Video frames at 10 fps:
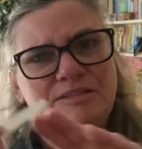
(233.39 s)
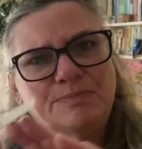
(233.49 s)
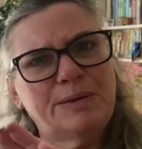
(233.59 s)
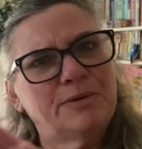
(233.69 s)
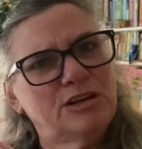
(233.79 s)

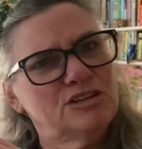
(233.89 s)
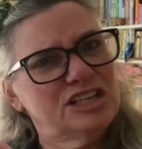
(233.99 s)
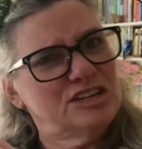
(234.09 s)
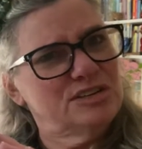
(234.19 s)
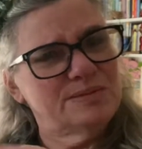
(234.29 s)
people
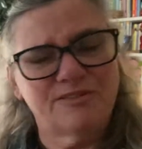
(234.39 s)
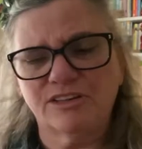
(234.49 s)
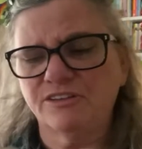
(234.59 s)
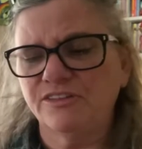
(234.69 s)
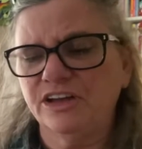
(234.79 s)
usually use them for
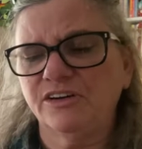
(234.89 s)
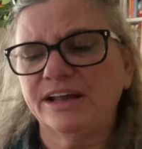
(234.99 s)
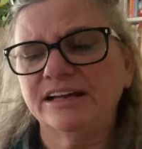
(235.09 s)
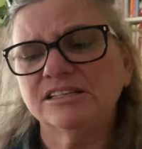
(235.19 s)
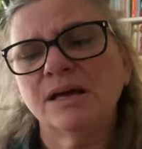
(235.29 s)
their
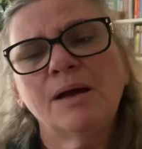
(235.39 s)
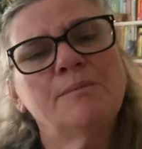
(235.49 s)
fingernails.